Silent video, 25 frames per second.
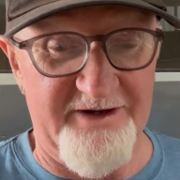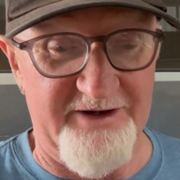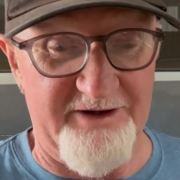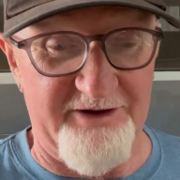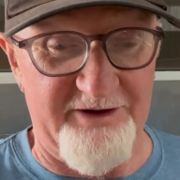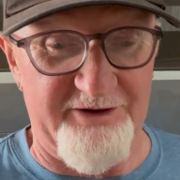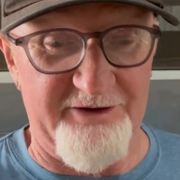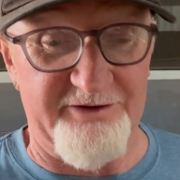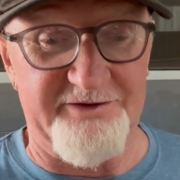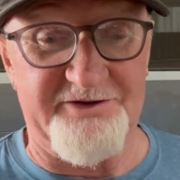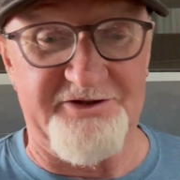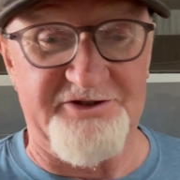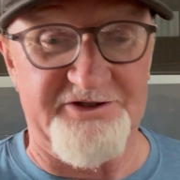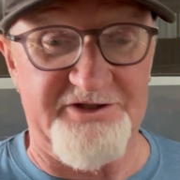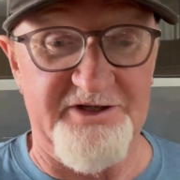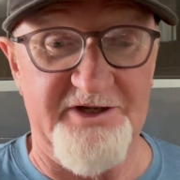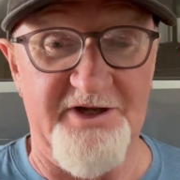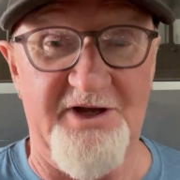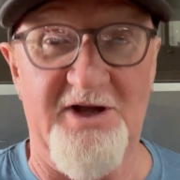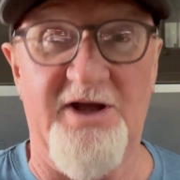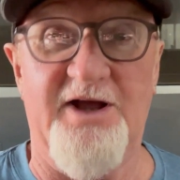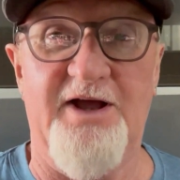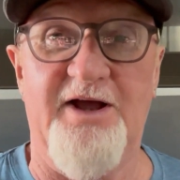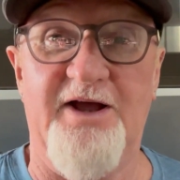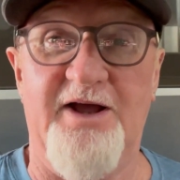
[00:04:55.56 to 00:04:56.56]
looks
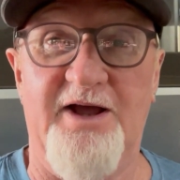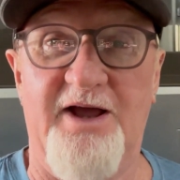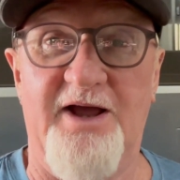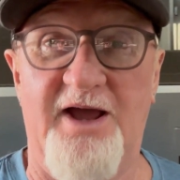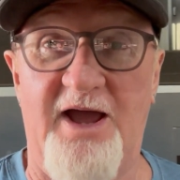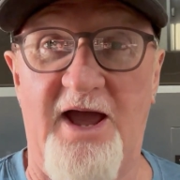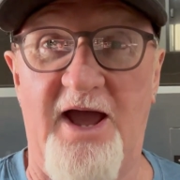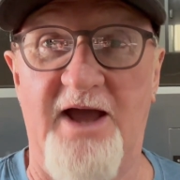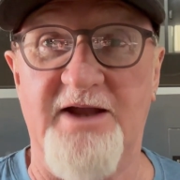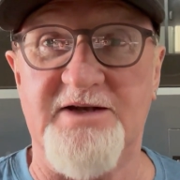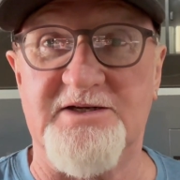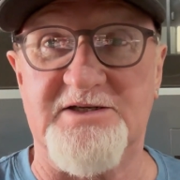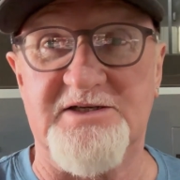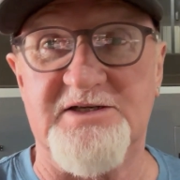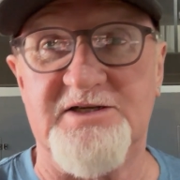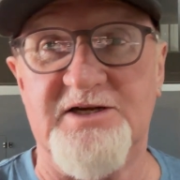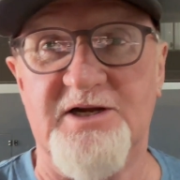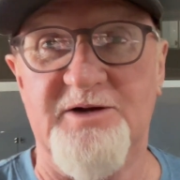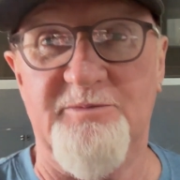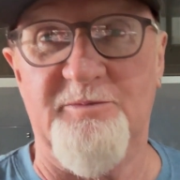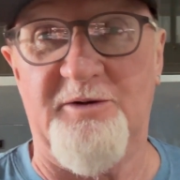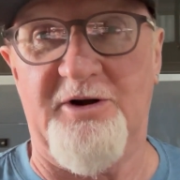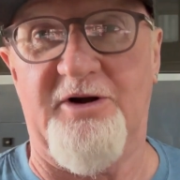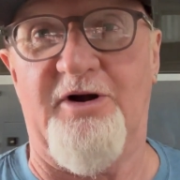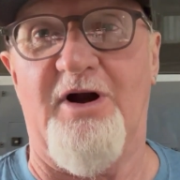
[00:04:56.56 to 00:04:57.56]
at
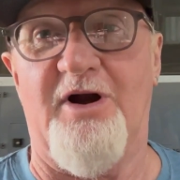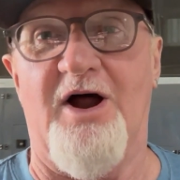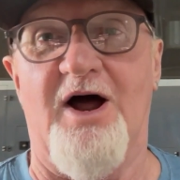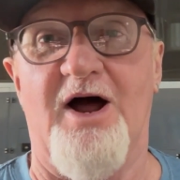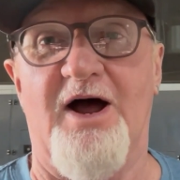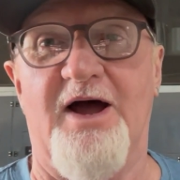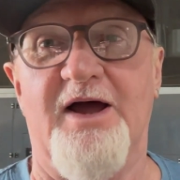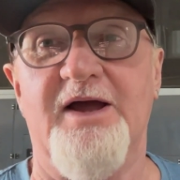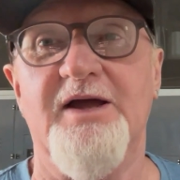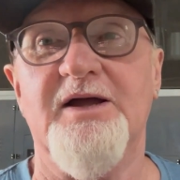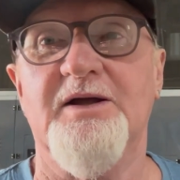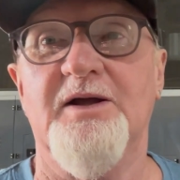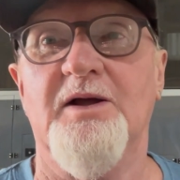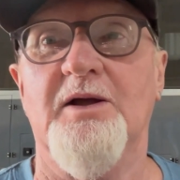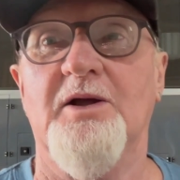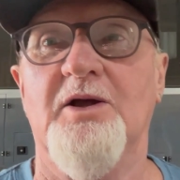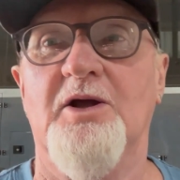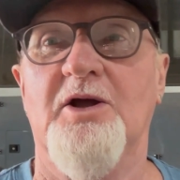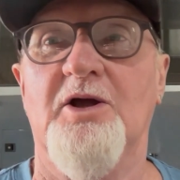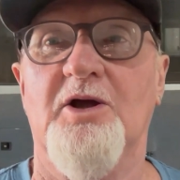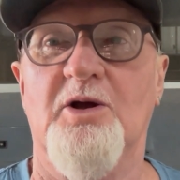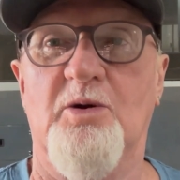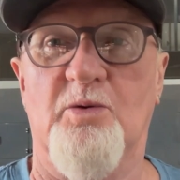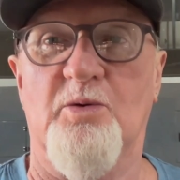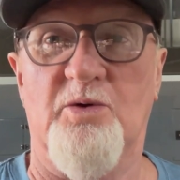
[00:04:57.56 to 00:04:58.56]
Meraai,
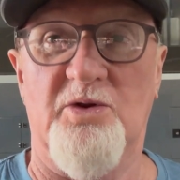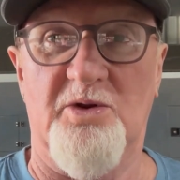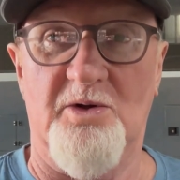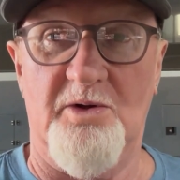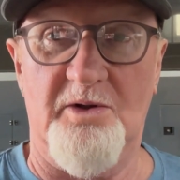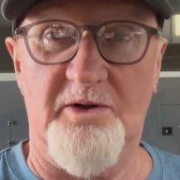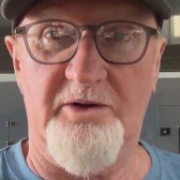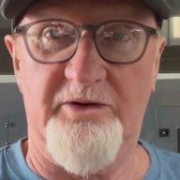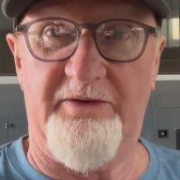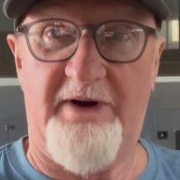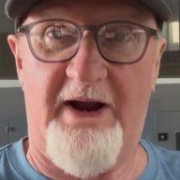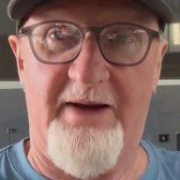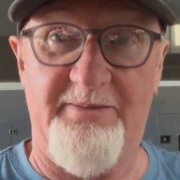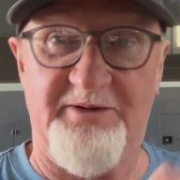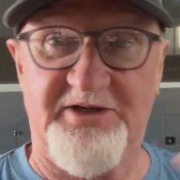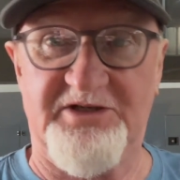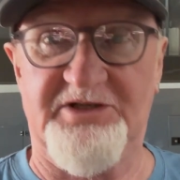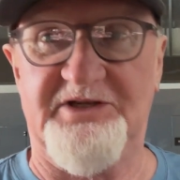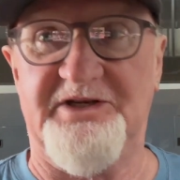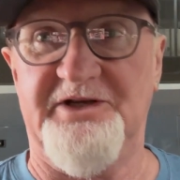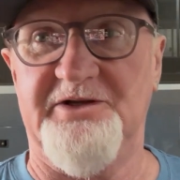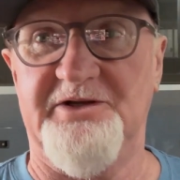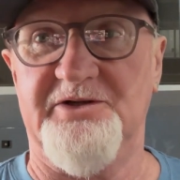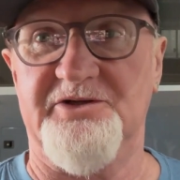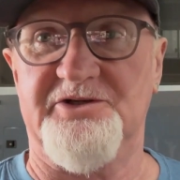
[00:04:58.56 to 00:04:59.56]
with all the rubber
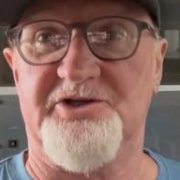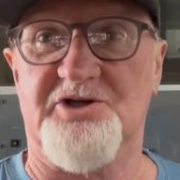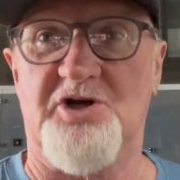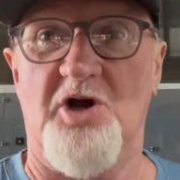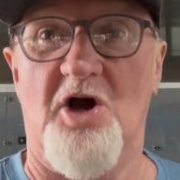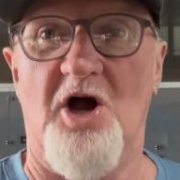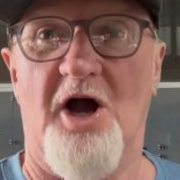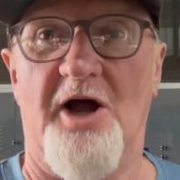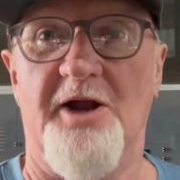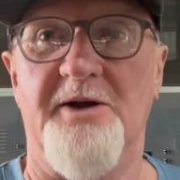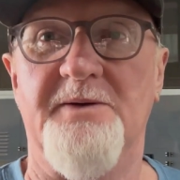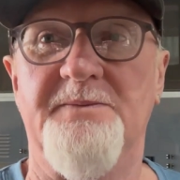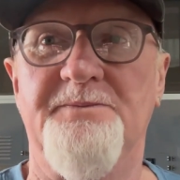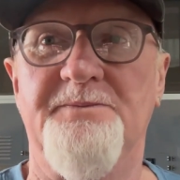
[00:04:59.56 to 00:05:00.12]
seals gone,